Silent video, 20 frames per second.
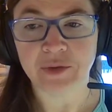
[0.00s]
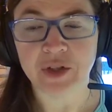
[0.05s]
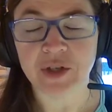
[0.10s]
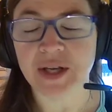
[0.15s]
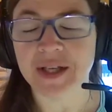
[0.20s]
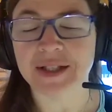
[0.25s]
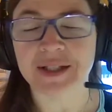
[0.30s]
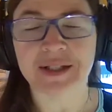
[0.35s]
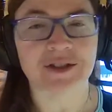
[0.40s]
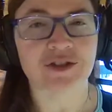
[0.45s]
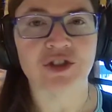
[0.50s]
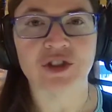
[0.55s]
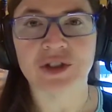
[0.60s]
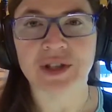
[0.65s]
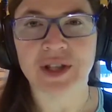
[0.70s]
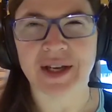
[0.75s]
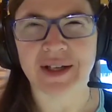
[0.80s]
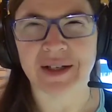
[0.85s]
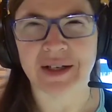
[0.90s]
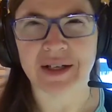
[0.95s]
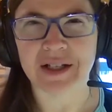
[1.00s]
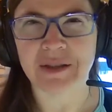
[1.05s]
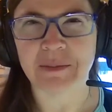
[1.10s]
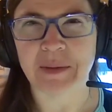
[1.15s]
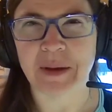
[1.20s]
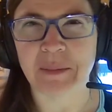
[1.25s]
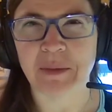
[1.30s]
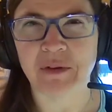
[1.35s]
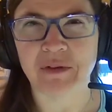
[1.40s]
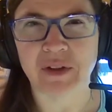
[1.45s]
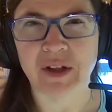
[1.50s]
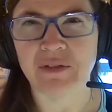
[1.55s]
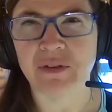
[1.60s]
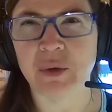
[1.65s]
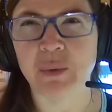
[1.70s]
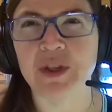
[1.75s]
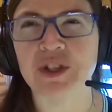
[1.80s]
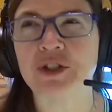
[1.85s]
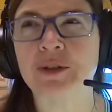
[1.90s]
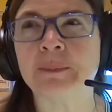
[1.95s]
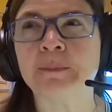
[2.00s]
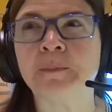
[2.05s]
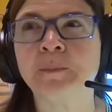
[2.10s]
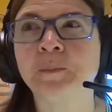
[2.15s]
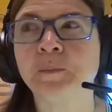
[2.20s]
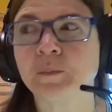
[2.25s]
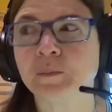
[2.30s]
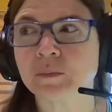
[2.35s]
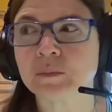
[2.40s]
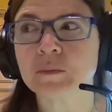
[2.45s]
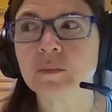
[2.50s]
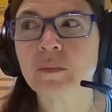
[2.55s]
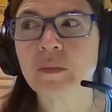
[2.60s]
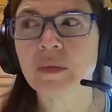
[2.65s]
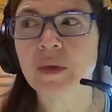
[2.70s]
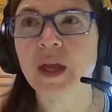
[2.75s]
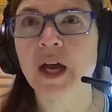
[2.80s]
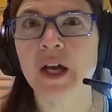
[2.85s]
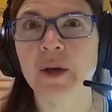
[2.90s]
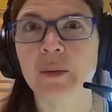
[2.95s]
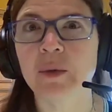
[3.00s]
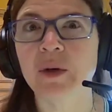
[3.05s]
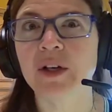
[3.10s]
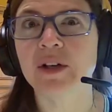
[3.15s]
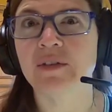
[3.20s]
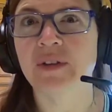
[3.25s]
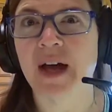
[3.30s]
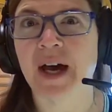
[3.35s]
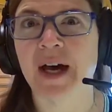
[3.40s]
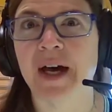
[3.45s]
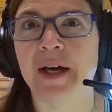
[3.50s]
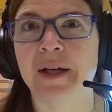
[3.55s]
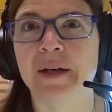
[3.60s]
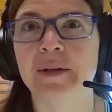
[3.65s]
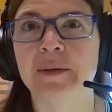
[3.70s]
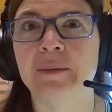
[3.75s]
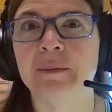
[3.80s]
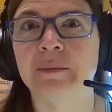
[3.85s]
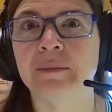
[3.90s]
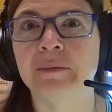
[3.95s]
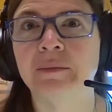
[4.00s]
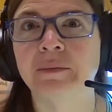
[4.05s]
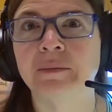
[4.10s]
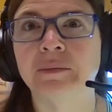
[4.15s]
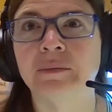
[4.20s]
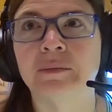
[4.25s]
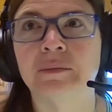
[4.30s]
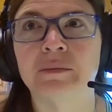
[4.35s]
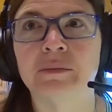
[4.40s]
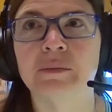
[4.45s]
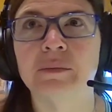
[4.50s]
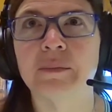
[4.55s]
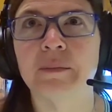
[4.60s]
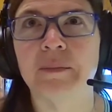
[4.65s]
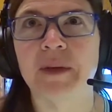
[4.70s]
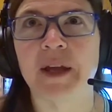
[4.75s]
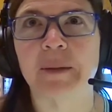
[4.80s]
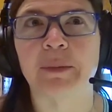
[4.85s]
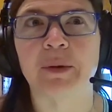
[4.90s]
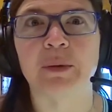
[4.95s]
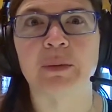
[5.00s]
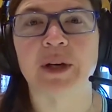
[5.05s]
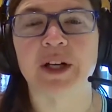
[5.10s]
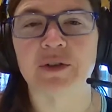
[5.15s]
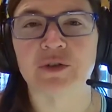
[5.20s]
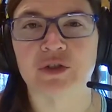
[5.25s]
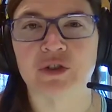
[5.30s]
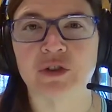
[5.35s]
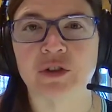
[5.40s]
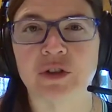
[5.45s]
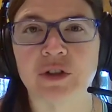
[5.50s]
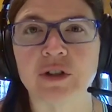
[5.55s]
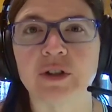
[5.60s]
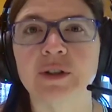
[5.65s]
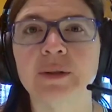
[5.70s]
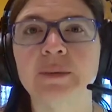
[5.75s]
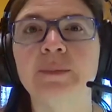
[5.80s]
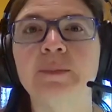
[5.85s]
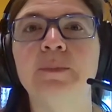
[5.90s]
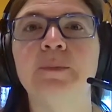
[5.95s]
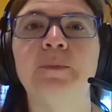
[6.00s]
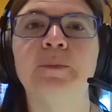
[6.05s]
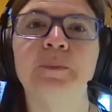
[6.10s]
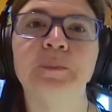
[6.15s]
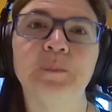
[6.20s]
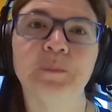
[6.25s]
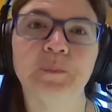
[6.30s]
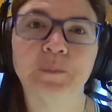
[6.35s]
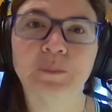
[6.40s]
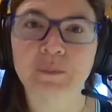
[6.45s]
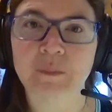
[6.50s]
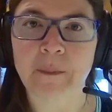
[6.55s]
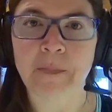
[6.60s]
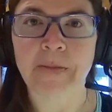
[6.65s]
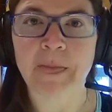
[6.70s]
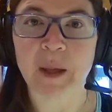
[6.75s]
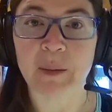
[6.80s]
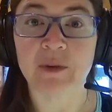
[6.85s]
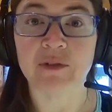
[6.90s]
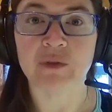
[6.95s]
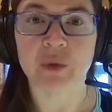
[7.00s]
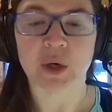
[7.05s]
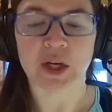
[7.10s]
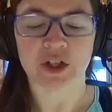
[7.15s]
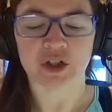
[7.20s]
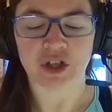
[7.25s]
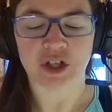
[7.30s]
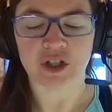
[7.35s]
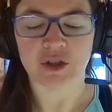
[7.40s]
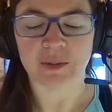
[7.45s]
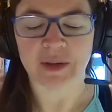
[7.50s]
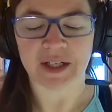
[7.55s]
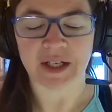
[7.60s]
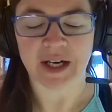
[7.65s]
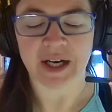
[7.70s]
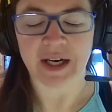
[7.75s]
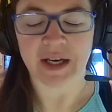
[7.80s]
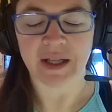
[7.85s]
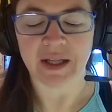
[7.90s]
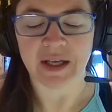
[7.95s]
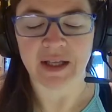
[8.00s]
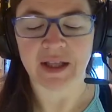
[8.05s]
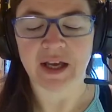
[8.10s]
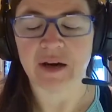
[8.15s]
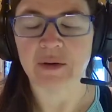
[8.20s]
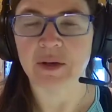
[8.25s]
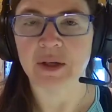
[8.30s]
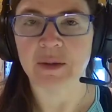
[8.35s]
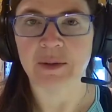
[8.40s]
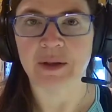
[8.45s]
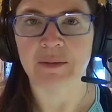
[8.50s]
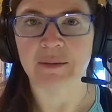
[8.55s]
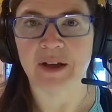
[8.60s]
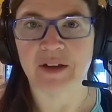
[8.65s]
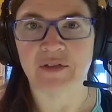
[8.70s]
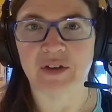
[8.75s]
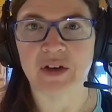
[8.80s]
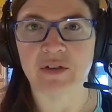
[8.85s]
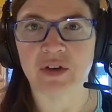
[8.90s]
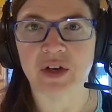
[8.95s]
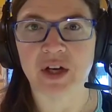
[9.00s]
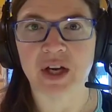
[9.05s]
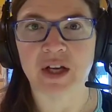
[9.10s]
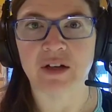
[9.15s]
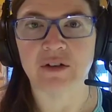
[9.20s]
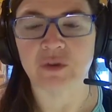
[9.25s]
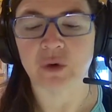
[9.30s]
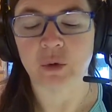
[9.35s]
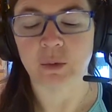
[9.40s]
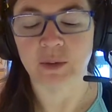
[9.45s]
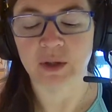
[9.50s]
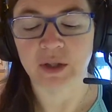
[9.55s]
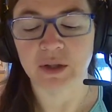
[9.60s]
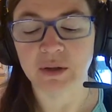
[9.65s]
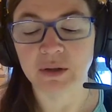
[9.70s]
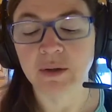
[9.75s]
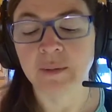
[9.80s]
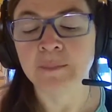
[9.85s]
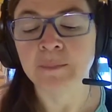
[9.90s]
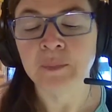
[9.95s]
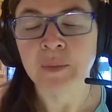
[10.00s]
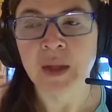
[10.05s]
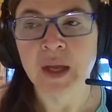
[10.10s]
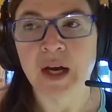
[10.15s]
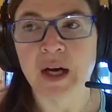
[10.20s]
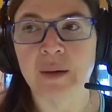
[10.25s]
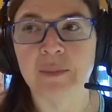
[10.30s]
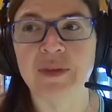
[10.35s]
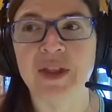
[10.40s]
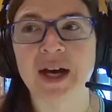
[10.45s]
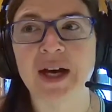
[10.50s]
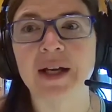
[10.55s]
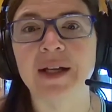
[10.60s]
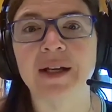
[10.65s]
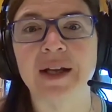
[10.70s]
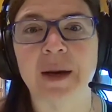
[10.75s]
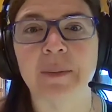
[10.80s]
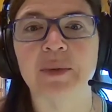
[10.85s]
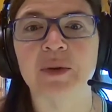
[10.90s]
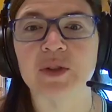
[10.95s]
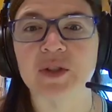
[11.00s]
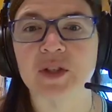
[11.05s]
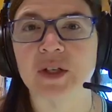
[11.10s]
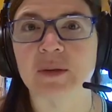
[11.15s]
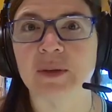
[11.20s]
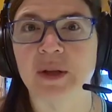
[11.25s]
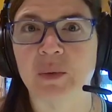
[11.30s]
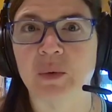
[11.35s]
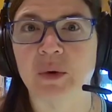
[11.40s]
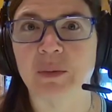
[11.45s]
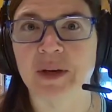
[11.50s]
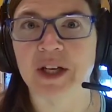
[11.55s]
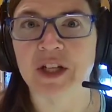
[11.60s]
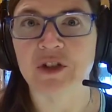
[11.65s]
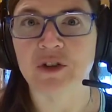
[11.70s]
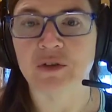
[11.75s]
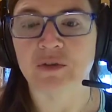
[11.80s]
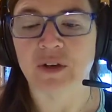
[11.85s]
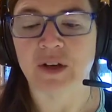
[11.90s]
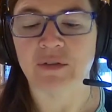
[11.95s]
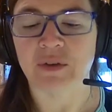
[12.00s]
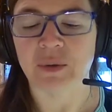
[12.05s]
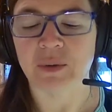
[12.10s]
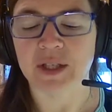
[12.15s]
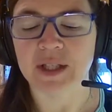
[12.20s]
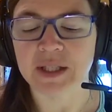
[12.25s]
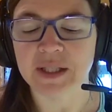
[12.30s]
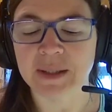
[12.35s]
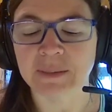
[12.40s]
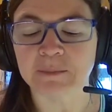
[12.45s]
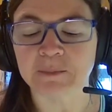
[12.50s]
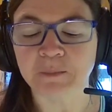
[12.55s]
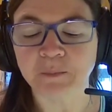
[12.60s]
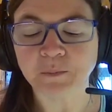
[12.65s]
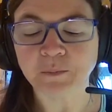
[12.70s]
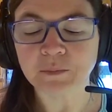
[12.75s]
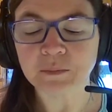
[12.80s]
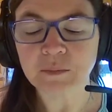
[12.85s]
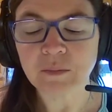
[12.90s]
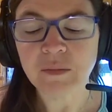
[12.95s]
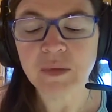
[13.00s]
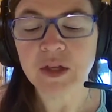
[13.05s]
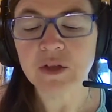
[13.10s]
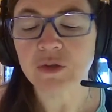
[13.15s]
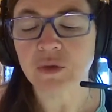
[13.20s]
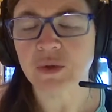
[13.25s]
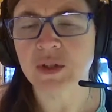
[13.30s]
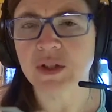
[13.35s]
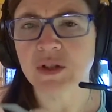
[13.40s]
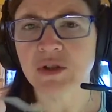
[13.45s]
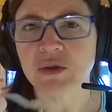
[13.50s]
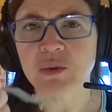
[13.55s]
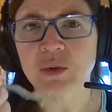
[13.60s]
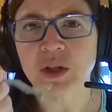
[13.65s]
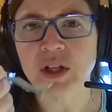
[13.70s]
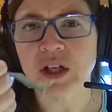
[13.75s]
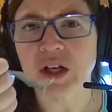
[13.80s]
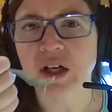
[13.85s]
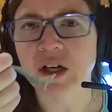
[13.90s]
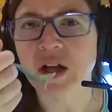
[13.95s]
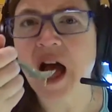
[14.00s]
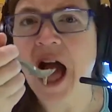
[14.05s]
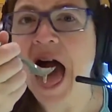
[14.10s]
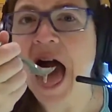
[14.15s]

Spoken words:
It's just that nice maple flavor, which I would have had maple brown sugar before I changed my diet. Like that would have been my favorite kind of oatmeal. That and apple cinnamon were my 2 favorite ones. So this is really good.